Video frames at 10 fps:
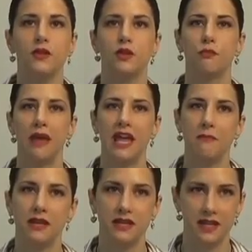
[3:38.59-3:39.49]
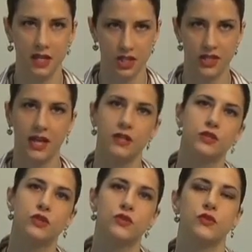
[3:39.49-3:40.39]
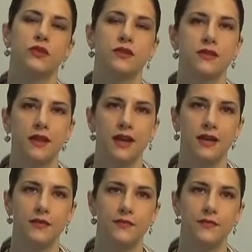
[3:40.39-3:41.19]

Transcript: your pain medication enters through this site.